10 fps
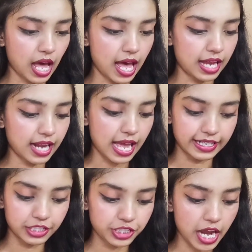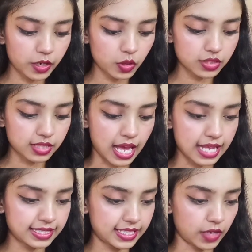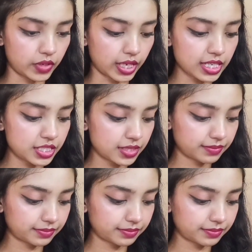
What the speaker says: and adding shadows and saving it.